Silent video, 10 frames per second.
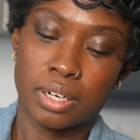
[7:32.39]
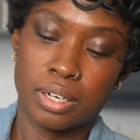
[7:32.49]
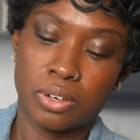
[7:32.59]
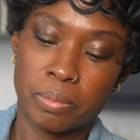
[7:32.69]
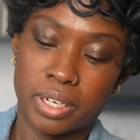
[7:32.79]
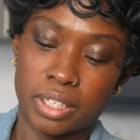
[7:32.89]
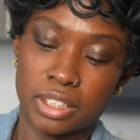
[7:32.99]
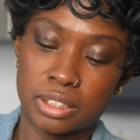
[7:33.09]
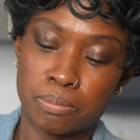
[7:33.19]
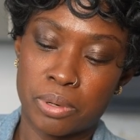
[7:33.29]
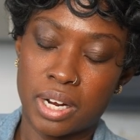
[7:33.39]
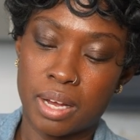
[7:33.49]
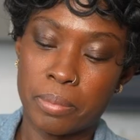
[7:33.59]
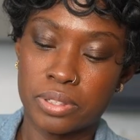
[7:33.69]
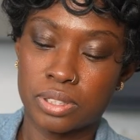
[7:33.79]
Oh my gosh. But
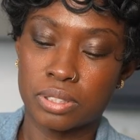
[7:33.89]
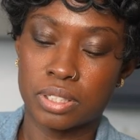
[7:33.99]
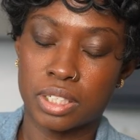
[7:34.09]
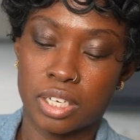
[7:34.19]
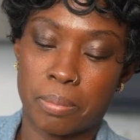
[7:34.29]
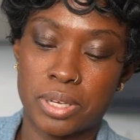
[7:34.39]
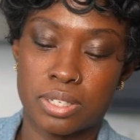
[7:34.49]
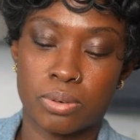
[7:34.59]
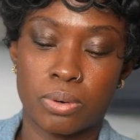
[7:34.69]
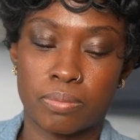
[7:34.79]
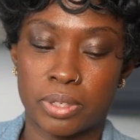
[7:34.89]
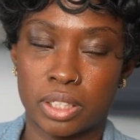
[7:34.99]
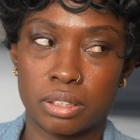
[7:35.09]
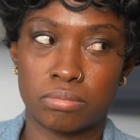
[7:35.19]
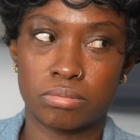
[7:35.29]
I'm also gonna get a piece of
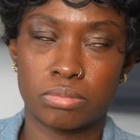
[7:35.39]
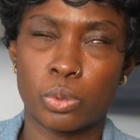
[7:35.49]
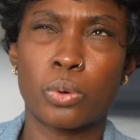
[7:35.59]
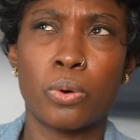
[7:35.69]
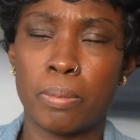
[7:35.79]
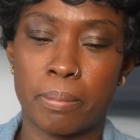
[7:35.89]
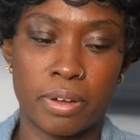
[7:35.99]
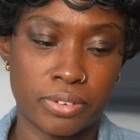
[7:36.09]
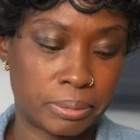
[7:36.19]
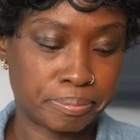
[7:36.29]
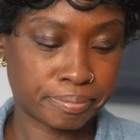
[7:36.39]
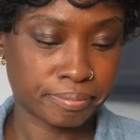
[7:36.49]
cornbread or cornbread muffin.